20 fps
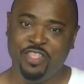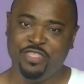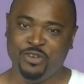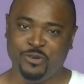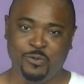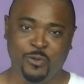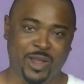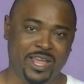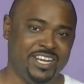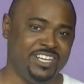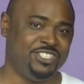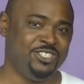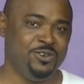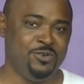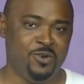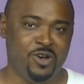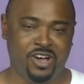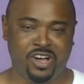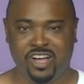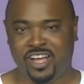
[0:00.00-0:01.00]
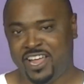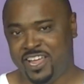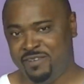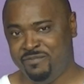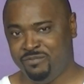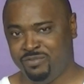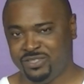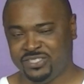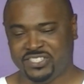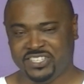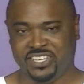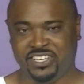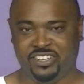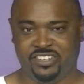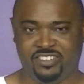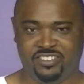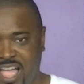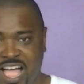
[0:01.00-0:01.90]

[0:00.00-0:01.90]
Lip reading: the way that you are in Brazil.